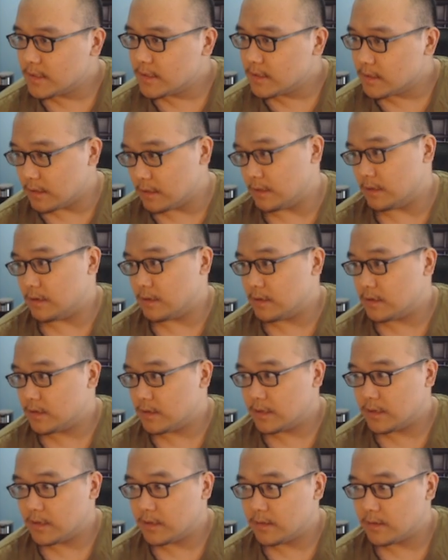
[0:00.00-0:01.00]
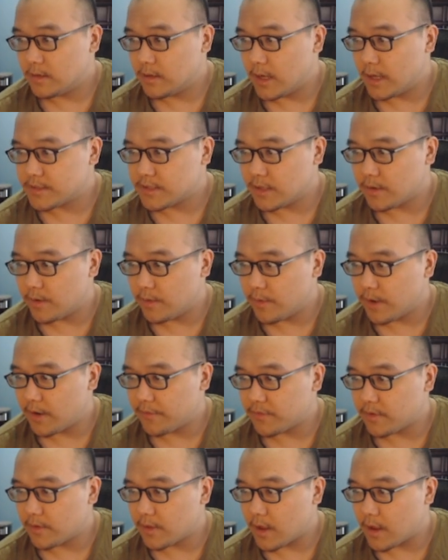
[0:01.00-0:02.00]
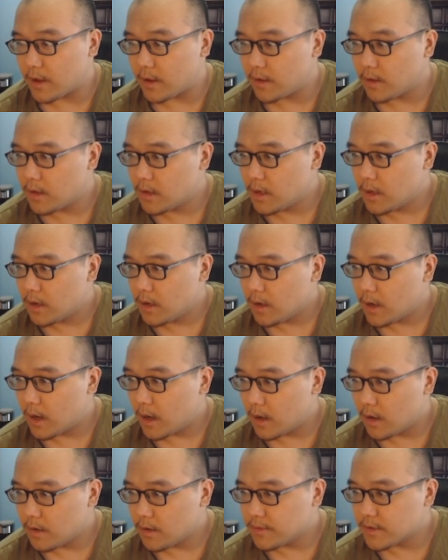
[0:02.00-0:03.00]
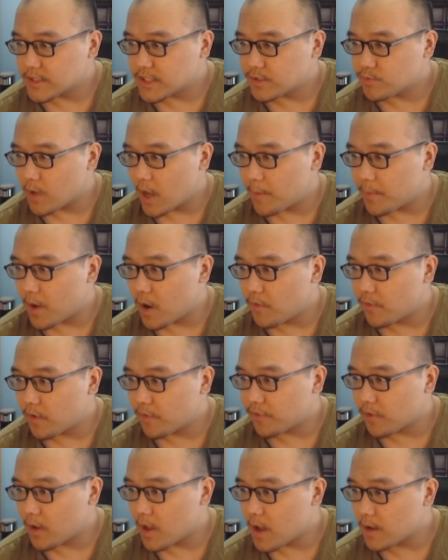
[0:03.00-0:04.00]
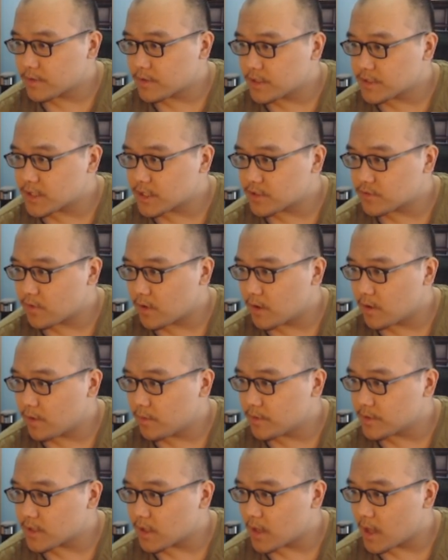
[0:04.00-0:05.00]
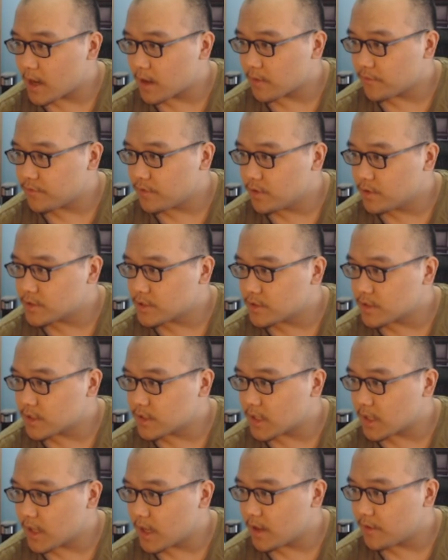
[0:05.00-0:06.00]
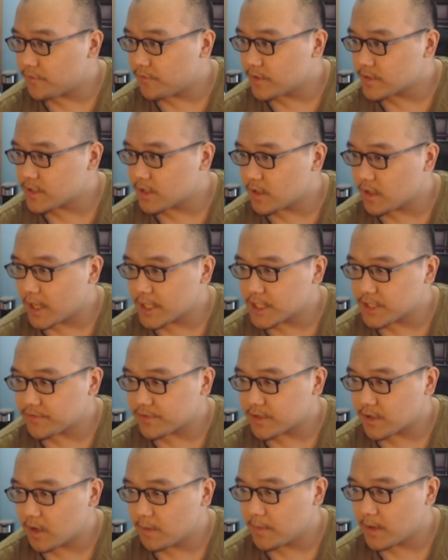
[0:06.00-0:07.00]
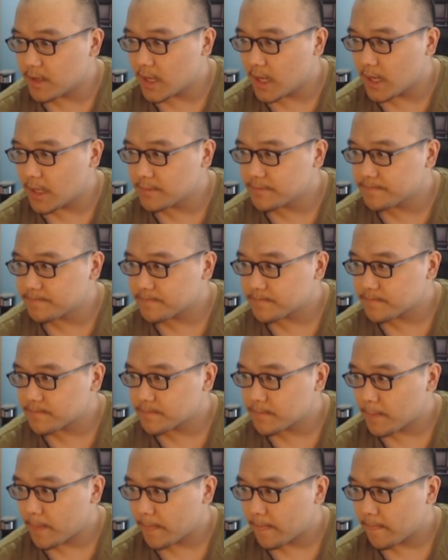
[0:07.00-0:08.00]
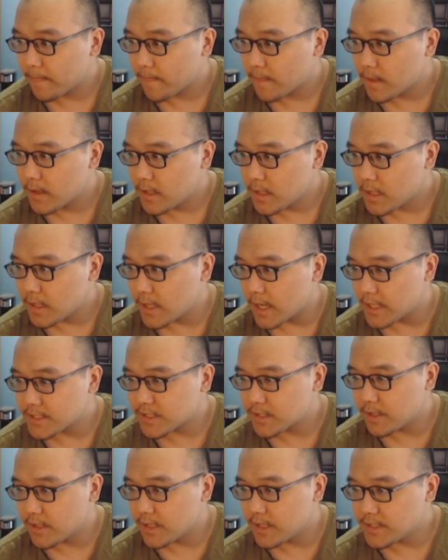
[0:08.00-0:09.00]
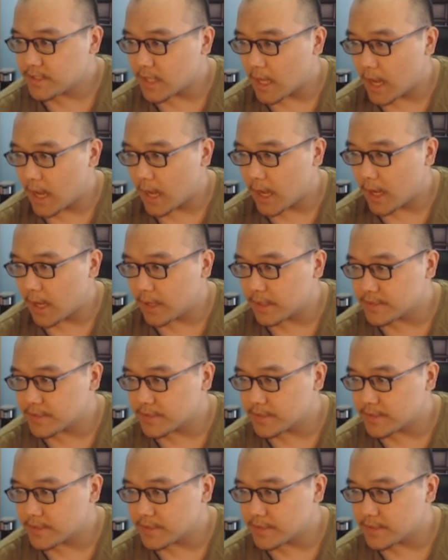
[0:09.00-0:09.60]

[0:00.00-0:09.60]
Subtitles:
Let's see, what after that? How the swap over for long distance run was a lot of confusion, the delay in fixing the Legends Return minigame. Yes to this, and